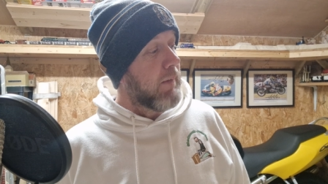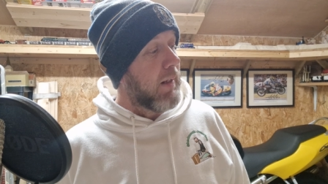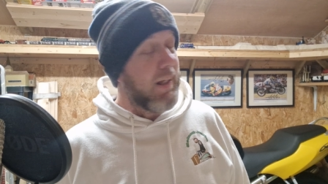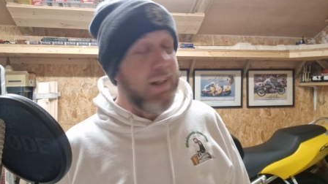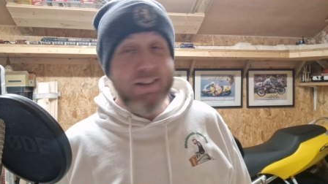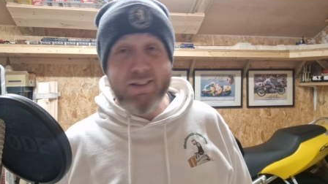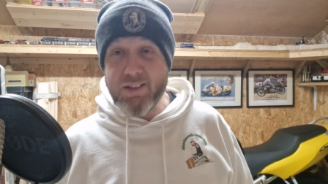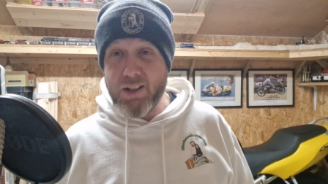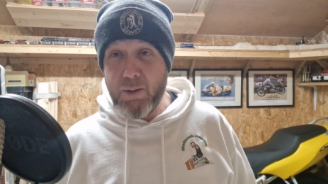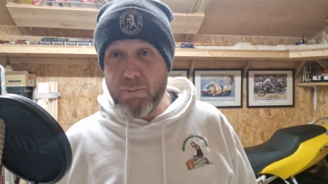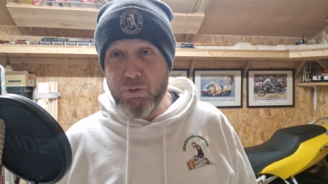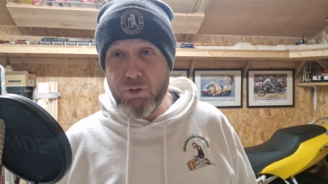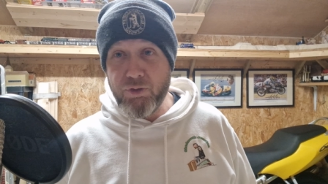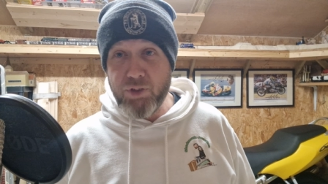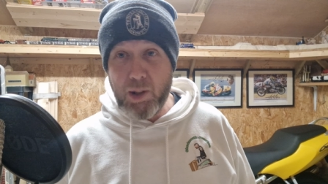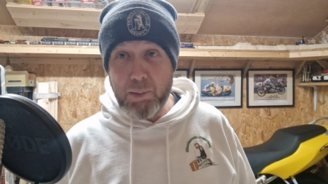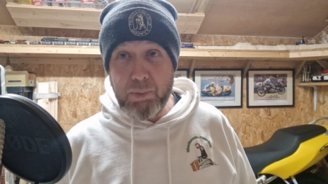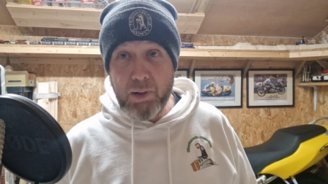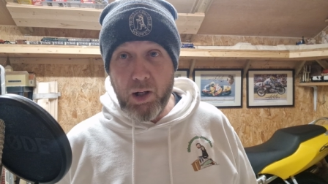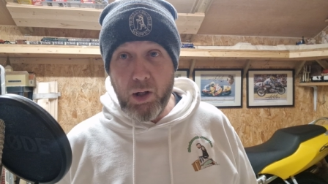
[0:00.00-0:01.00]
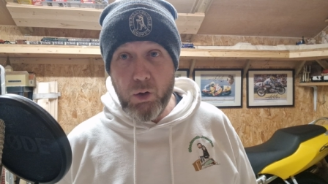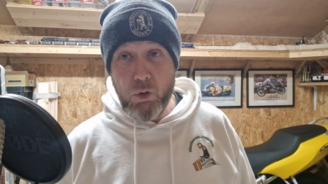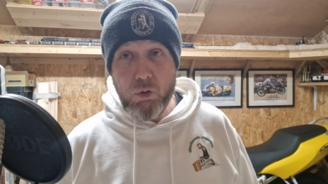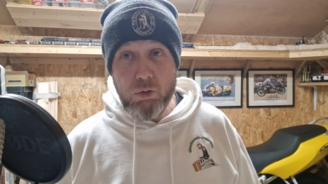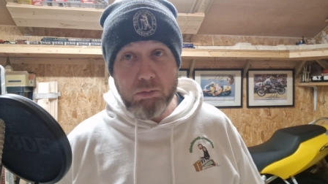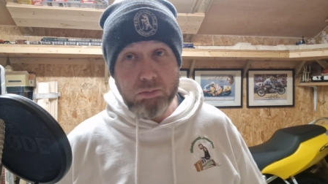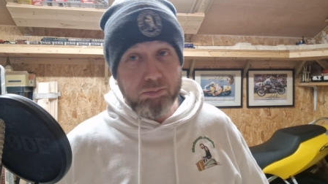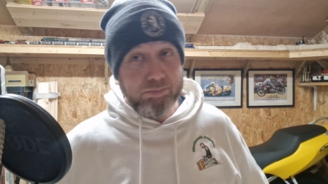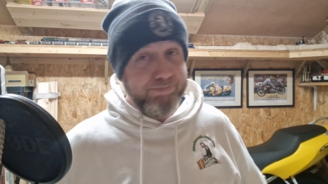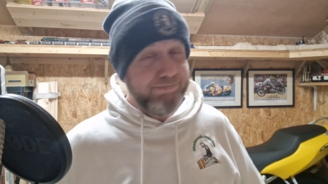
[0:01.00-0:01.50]
In terms of Double
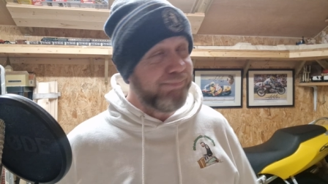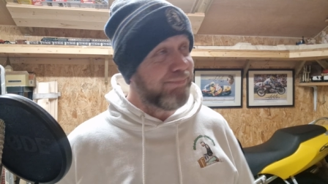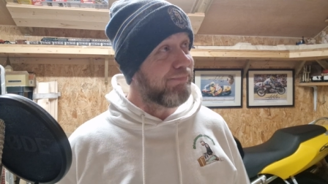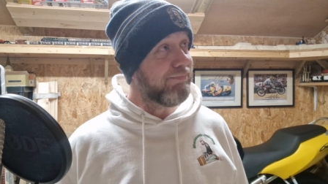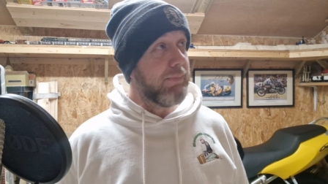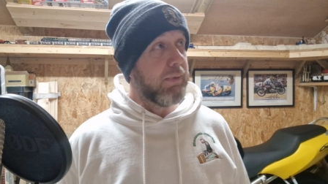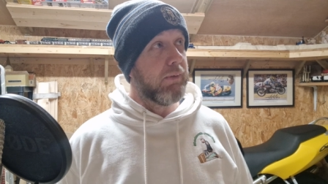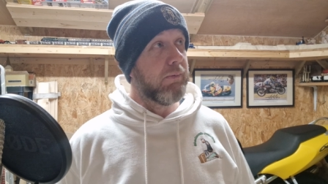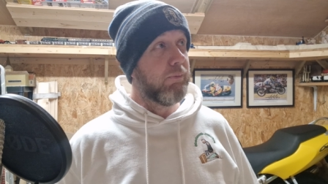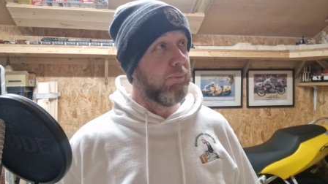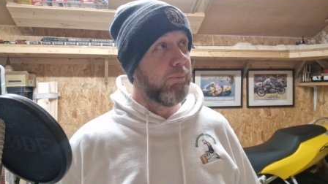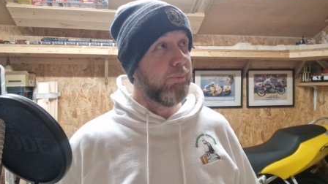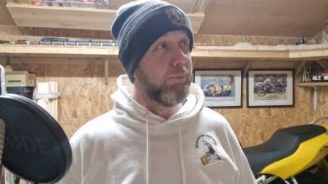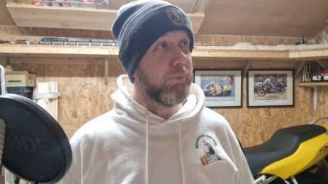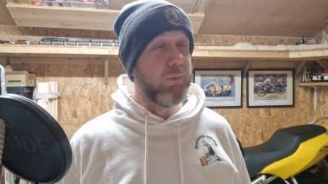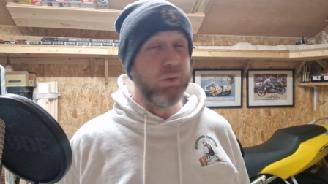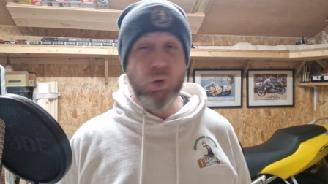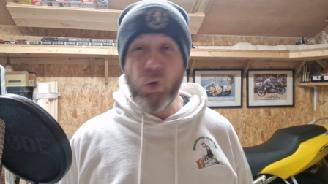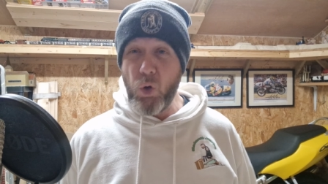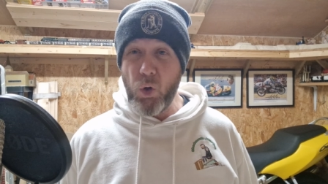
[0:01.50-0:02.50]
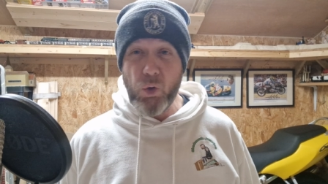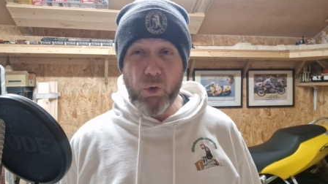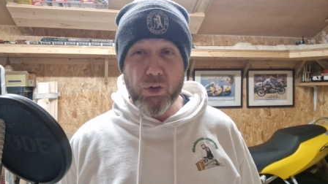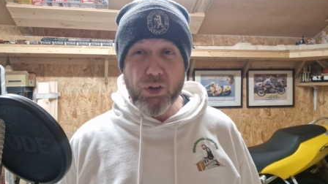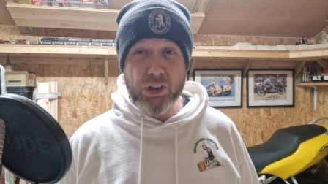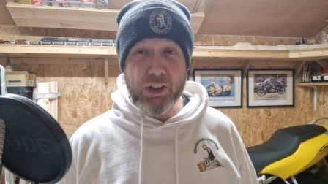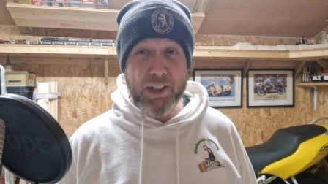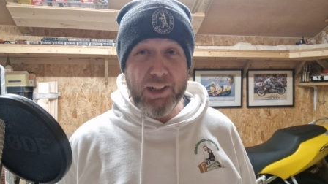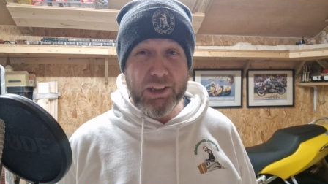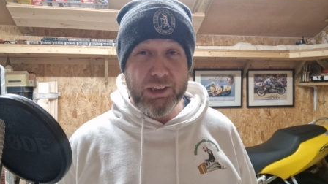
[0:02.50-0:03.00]
O, not a
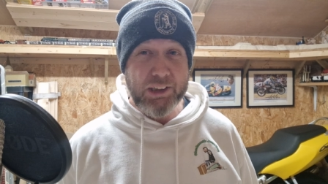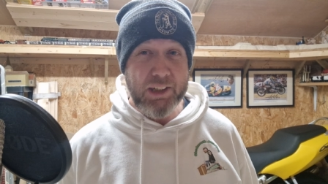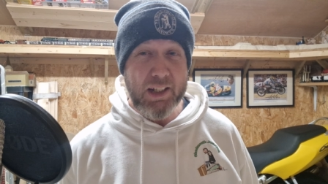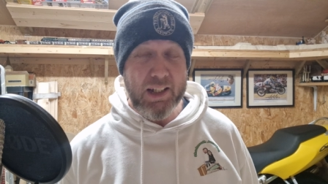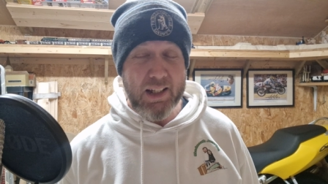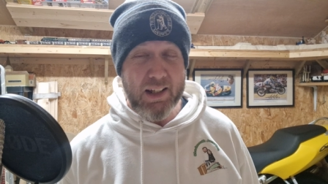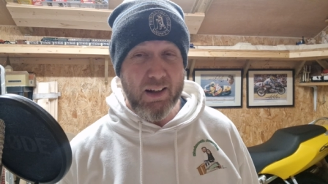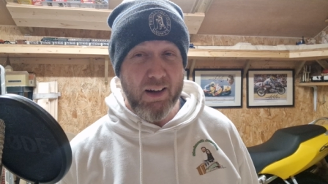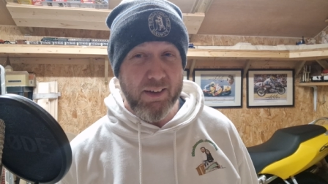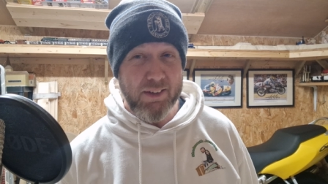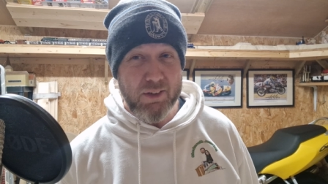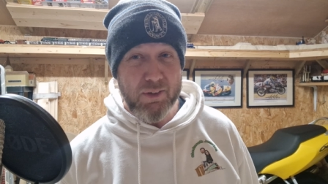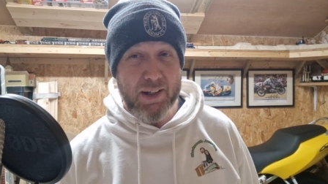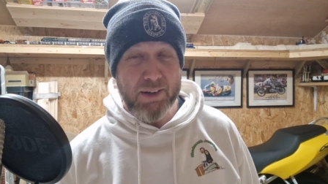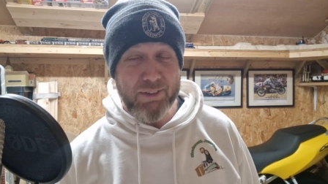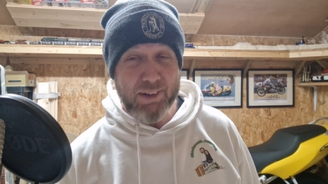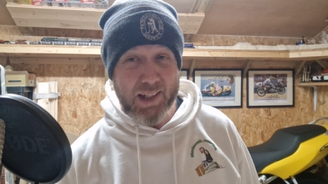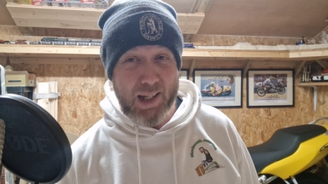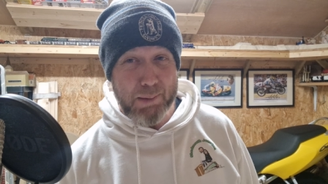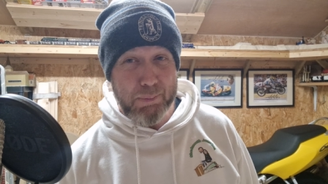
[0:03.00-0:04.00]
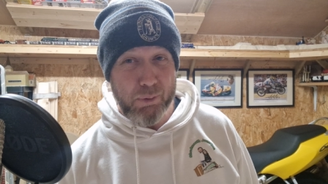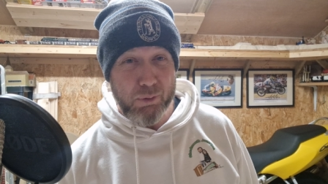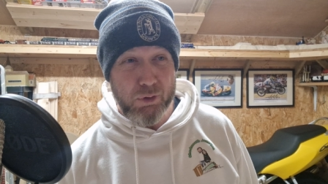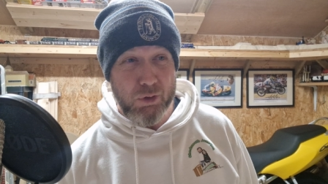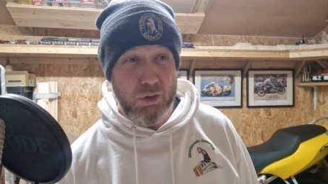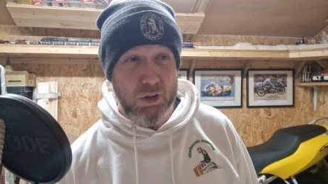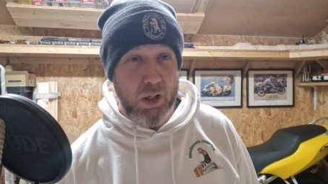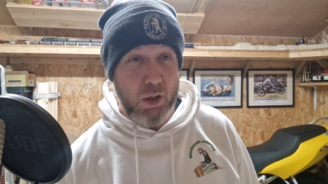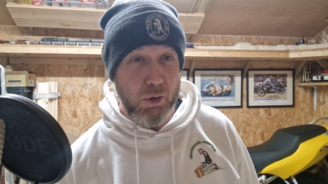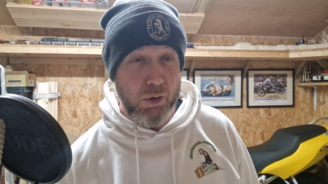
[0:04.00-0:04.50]
lot's changed there. I do have a couple
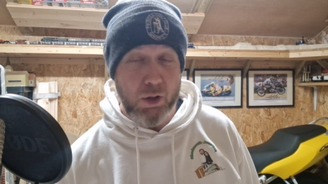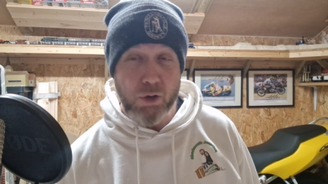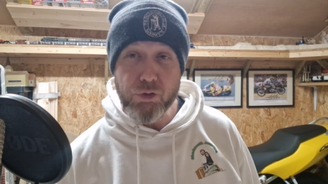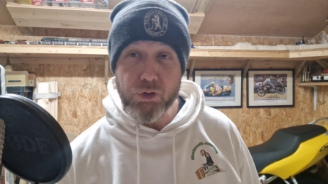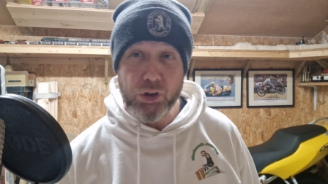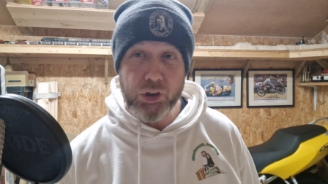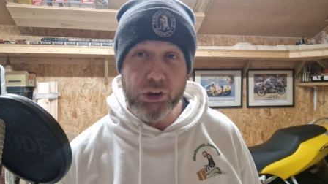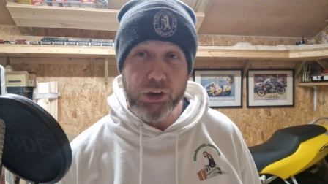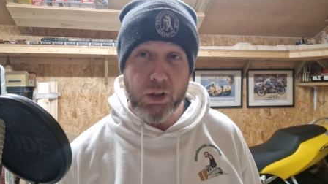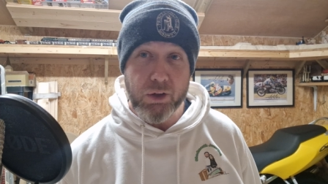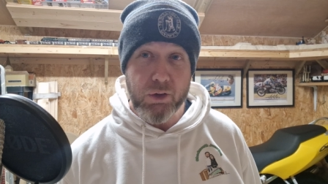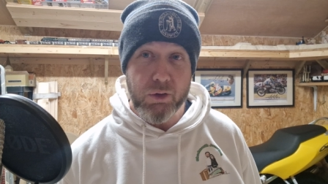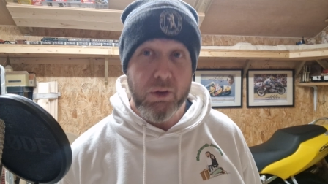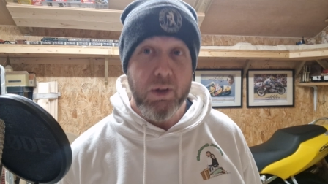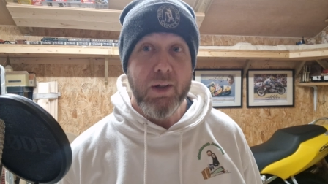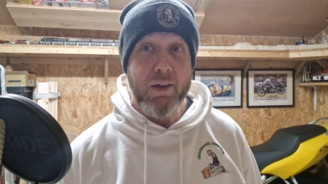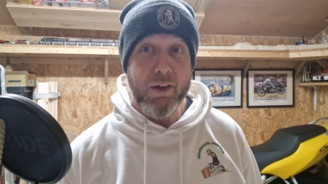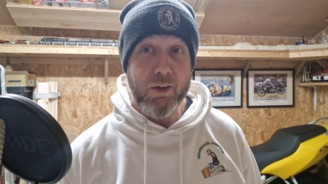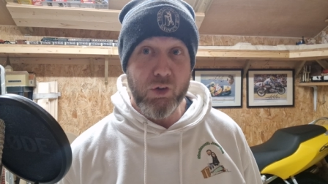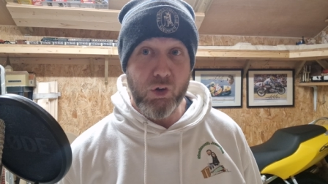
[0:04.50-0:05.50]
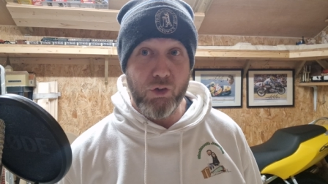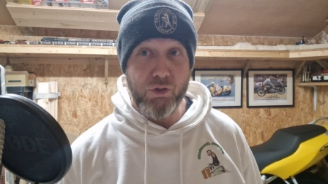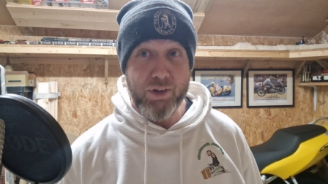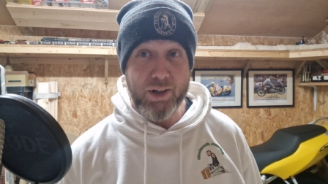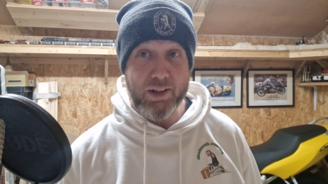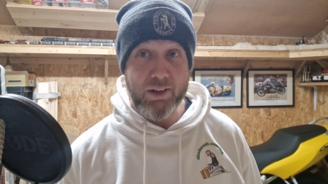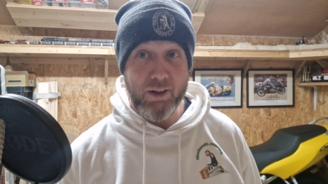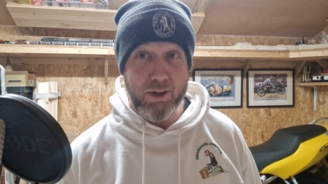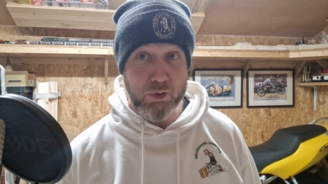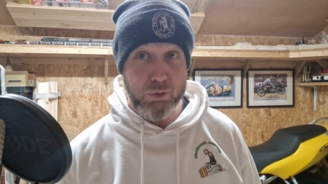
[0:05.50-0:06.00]
new locos to show you. I've got a
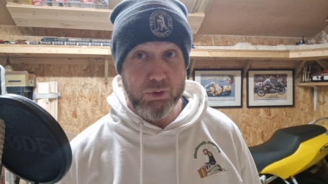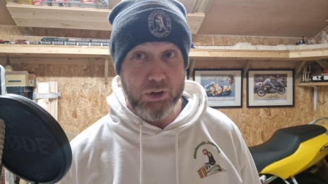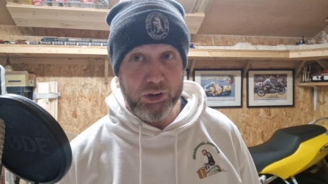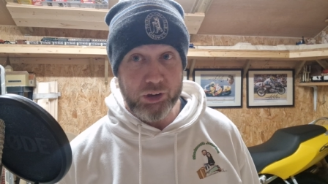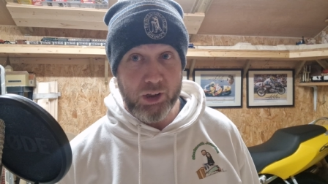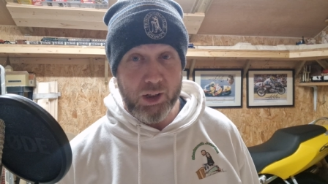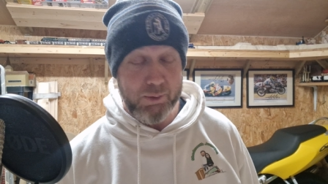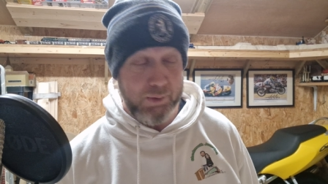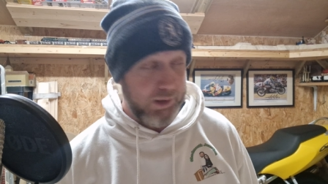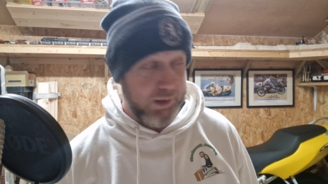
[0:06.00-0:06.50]
really nice one to show you